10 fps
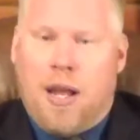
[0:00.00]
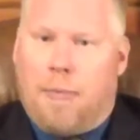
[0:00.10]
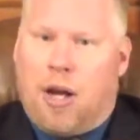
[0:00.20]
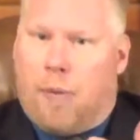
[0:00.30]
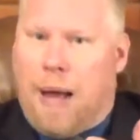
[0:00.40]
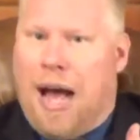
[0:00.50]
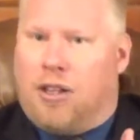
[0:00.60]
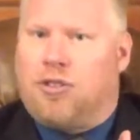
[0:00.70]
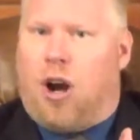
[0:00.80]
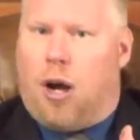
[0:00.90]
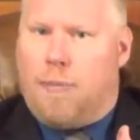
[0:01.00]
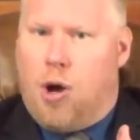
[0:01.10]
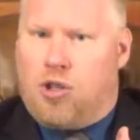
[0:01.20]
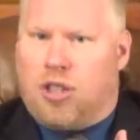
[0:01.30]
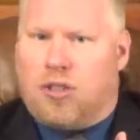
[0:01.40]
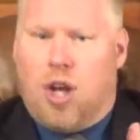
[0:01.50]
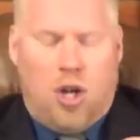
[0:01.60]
but our bowels are our emotion.